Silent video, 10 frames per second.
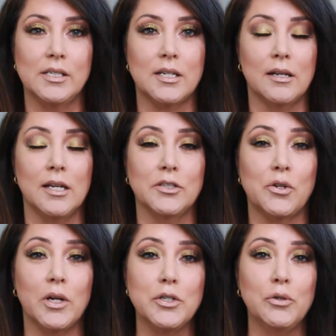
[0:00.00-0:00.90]
stunning.
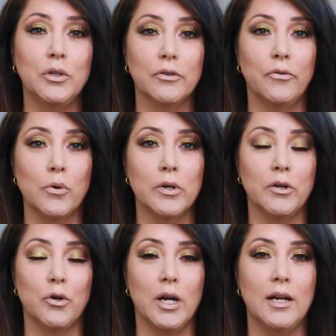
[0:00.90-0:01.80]
So I do look forward
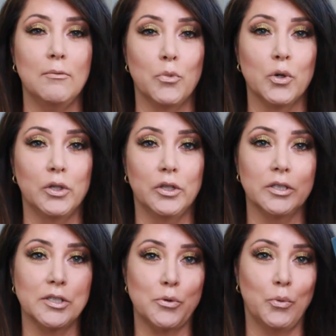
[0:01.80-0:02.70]
to creating more
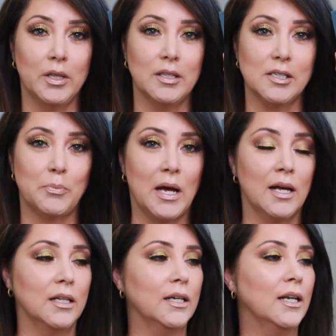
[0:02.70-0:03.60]
looks with this
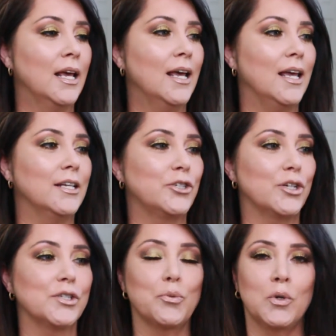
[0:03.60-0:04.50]
palette. It's
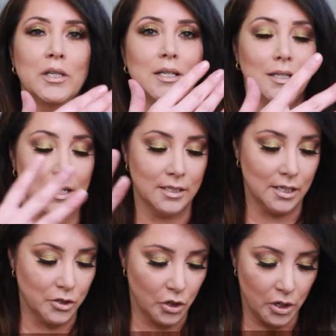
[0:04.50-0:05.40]
just one that
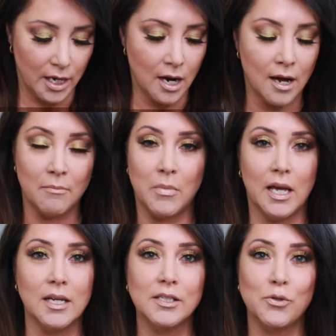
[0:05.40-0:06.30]
is a dirty hot
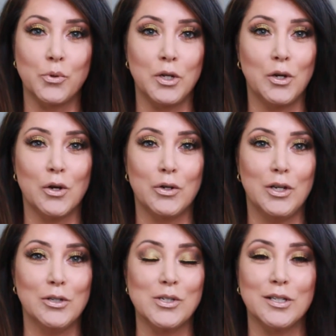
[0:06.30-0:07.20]
mess when you go to
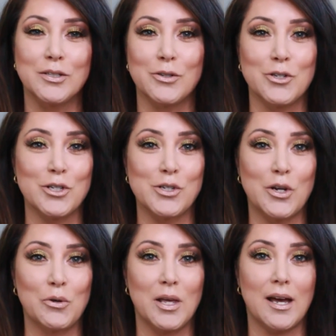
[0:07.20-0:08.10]
use it, so just
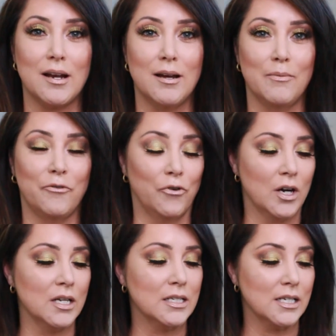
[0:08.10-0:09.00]
know that up
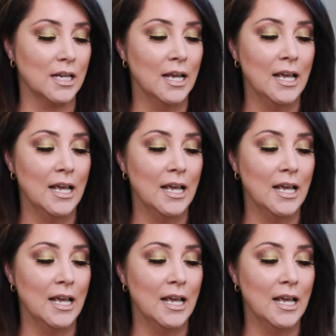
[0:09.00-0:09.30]
front.